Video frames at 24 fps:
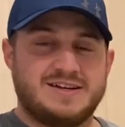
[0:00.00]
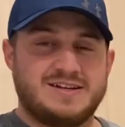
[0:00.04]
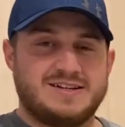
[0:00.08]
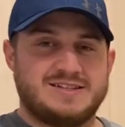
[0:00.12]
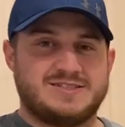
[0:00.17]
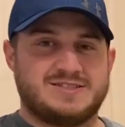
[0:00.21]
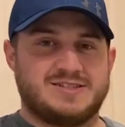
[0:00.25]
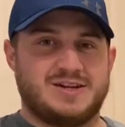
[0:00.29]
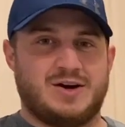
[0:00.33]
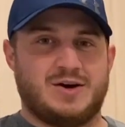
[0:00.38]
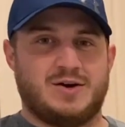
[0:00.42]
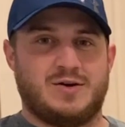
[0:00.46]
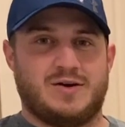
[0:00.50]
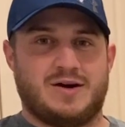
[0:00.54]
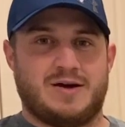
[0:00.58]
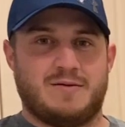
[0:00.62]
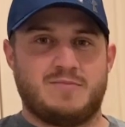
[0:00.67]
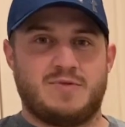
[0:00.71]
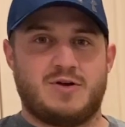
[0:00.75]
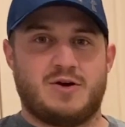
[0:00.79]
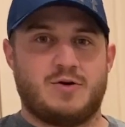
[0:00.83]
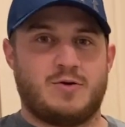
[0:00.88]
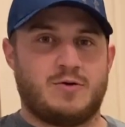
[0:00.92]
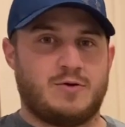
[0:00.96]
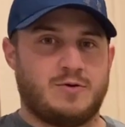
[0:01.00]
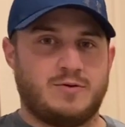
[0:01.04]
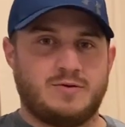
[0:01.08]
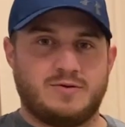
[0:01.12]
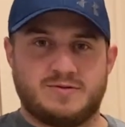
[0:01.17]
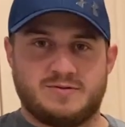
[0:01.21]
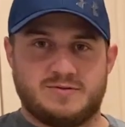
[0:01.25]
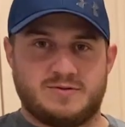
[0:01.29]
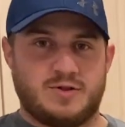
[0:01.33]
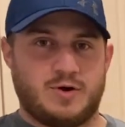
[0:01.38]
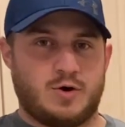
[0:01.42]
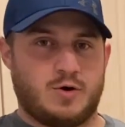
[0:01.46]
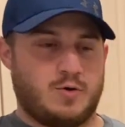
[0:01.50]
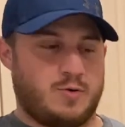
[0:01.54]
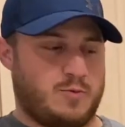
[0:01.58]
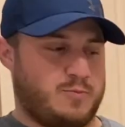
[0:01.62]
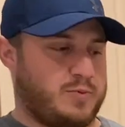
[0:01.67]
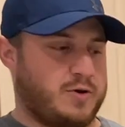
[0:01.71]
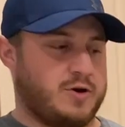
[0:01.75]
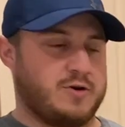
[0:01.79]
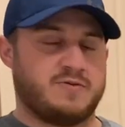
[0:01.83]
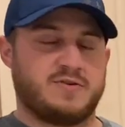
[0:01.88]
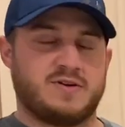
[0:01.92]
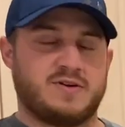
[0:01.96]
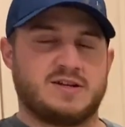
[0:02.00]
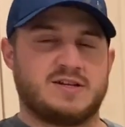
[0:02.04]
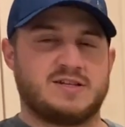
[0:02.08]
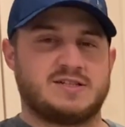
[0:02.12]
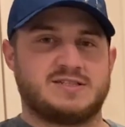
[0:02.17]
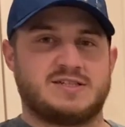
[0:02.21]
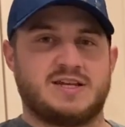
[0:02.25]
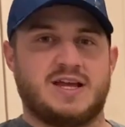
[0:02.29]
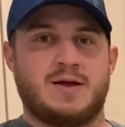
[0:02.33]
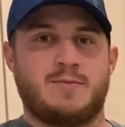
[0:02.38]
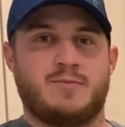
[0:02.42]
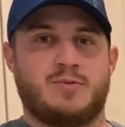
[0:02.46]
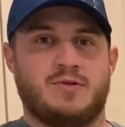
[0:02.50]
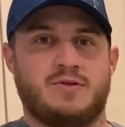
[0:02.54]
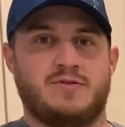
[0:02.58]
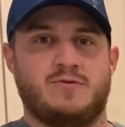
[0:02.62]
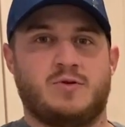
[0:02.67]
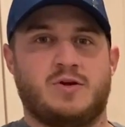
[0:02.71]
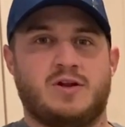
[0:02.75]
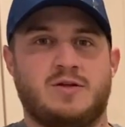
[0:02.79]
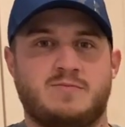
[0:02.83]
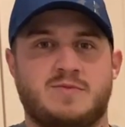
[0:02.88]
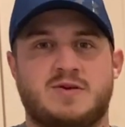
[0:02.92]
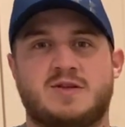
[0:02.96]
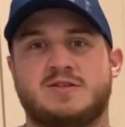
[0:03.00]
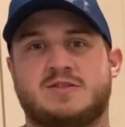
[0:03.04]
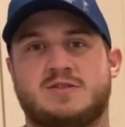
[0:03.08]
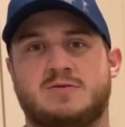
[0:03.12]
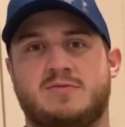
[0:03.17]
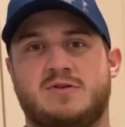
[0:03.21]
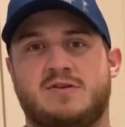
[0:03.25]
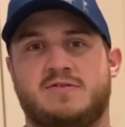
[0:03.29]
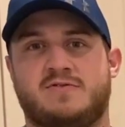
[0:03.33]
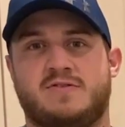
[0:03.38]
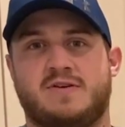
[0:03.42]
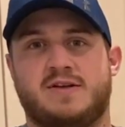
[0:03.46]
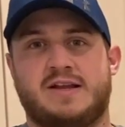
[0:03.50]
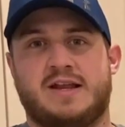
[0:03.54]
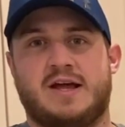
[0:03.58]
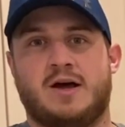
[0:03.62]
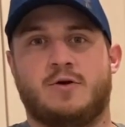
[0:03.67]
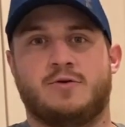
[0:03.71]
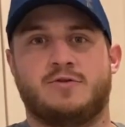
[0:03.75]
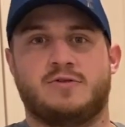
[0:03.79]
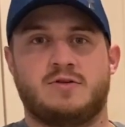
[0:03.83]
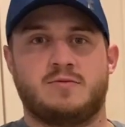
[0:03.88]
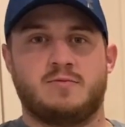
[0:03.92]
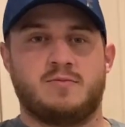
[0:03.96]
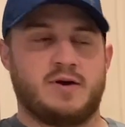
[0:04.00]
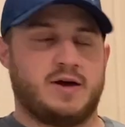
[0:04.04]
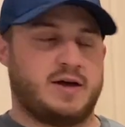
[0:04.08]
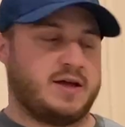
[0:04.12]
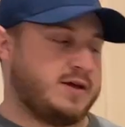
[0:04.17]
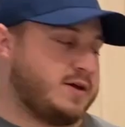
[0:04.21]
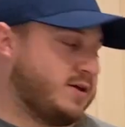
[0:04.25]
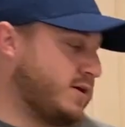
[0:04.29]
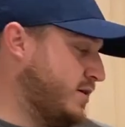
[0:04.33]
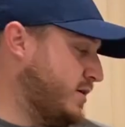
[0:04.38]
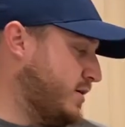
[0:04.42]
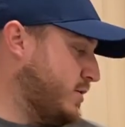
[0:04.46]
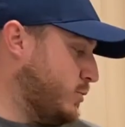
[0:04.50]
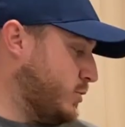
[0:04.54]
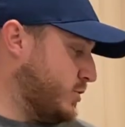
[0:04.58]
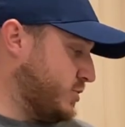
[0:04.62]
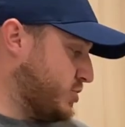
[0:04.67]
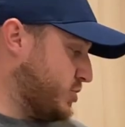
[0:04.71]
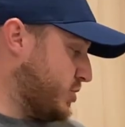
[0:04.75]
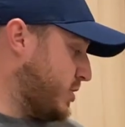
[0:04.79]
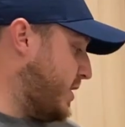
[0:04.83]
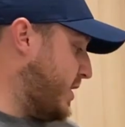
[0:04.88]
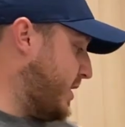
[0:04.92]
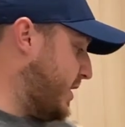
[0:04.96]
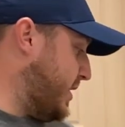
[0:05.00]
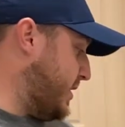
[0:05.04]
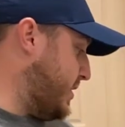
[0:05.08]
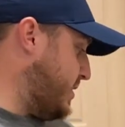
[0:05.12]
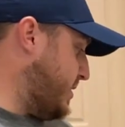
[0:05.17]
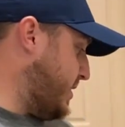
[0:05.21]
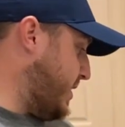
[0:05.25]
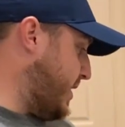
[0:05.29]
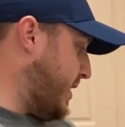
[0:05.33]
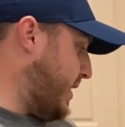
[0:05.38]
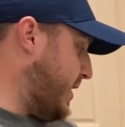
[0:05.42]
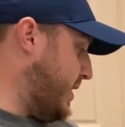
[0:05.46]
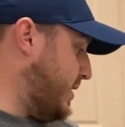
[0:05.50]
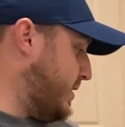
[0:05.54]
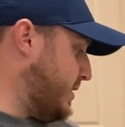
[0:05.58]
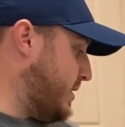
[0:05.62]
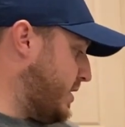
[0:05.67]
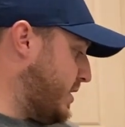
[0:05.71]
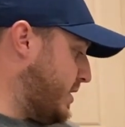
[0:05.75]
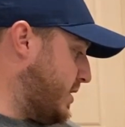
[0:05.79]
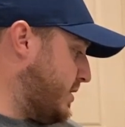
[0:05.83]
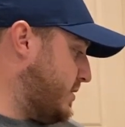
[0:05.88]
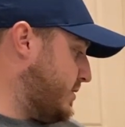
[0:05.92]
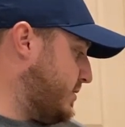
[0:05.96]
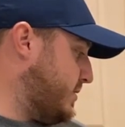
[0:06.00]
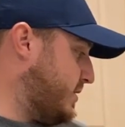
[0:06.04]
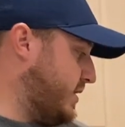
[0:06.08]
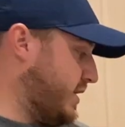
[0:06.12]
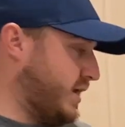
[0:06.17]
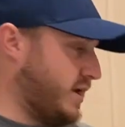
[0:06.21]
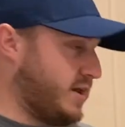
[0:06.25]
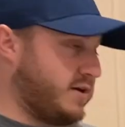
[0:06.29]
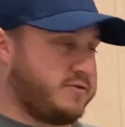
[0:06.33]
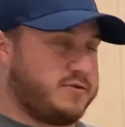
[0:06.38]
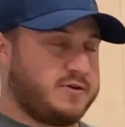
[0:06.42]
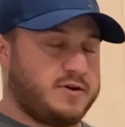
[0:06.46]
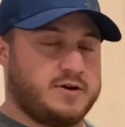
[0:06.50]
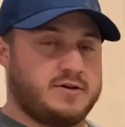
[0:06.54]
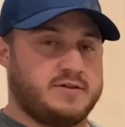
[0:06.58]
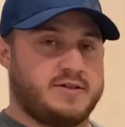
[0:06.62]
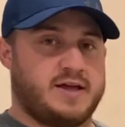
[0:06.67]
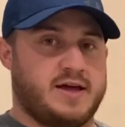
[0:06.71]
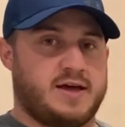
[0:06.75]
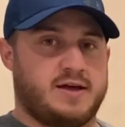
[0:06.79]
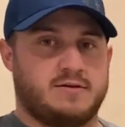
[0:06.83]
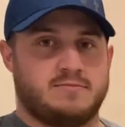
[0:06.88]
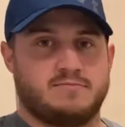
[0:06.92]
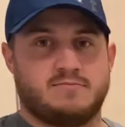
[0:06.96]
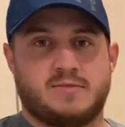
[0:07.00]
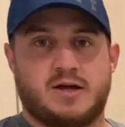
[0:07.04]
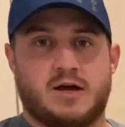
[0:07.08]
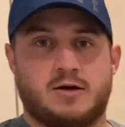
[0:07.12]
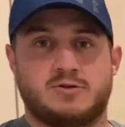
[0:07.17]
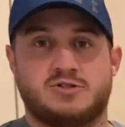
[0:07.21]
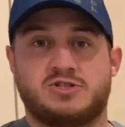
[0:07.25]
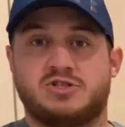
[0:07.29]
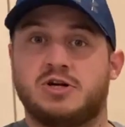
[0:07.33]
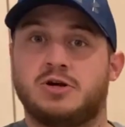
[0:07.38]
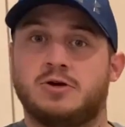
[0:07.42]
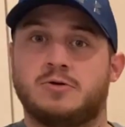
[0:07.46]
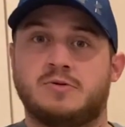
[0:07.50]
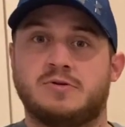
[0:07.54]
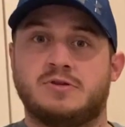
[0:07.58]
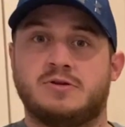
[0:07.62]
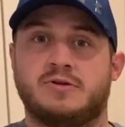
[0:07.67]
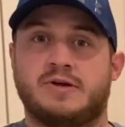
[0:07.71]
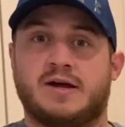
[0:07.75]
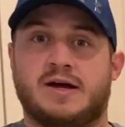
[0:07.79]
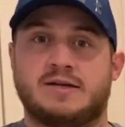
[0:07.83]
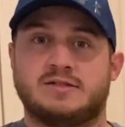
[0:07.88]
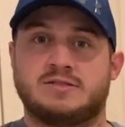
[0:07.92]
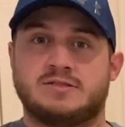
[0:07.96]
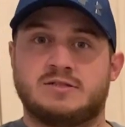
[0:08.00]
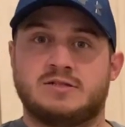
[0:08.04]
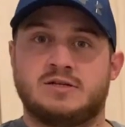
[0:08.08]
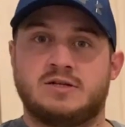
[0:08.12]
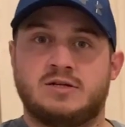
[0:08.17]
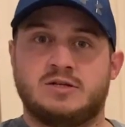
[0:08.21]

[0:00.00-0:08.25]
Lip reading: So I'm no perfect example of what it means to be fit and healthy, but we're trying, and I figured that I would share it with you guys.